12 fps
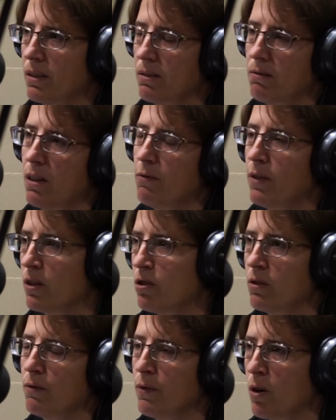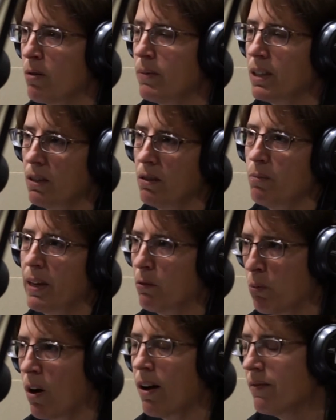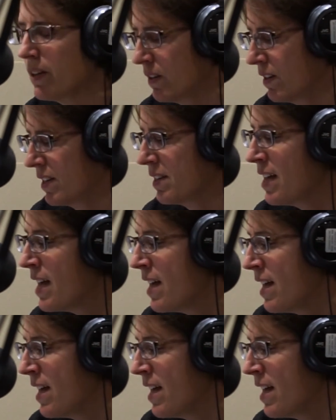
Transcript: a, a functional farm that you can make a profit on.